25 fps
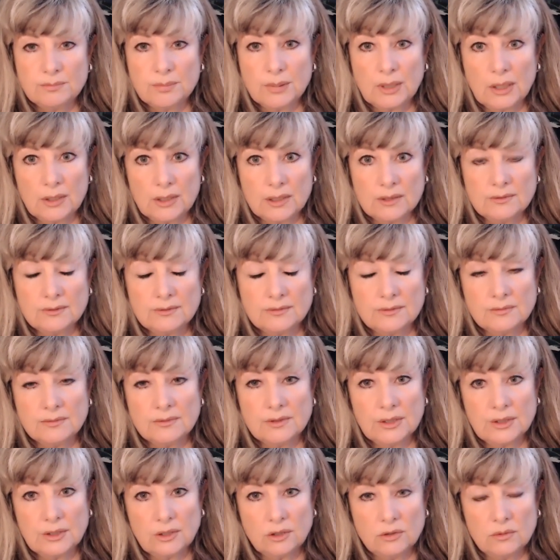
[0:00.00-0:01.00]
part of
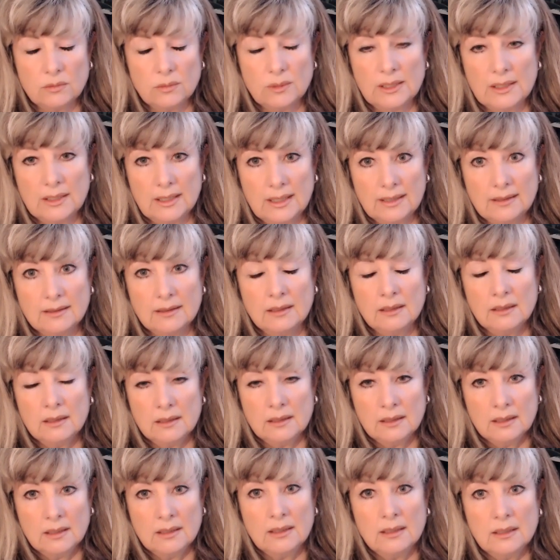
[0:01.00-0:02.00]
the human that
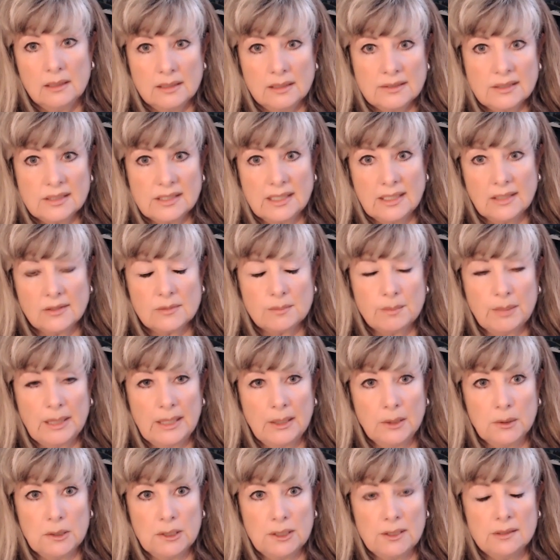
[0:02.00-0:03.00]
seeks
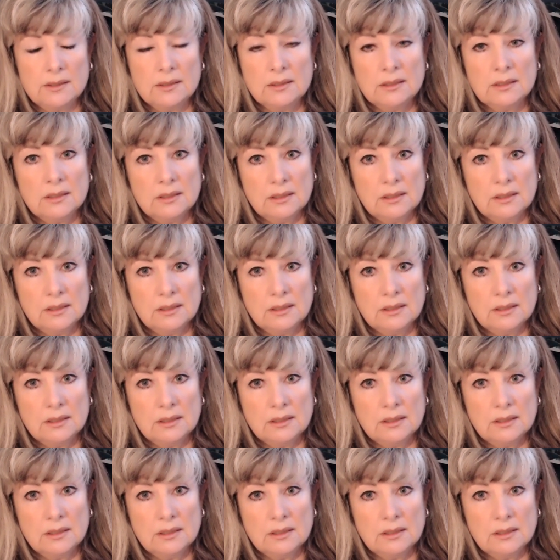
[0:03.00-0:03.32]
power,